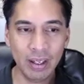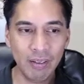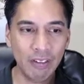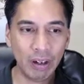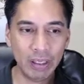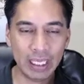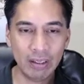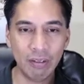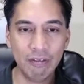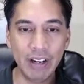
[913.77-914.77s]
A
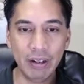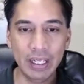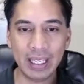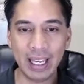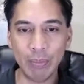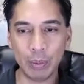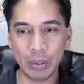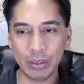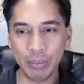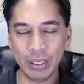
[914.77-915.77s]
very
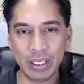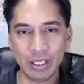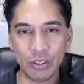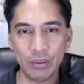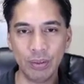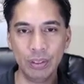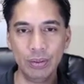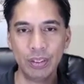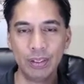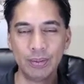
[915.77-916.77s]
capable protection rose.